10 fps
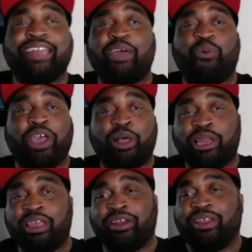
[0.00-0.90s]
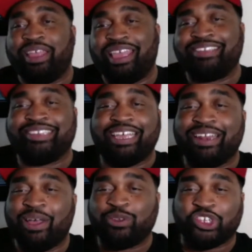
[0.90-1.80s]
that whale leader. He's
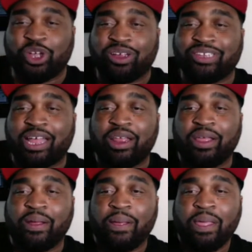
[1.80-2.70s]
eating those sharks out here.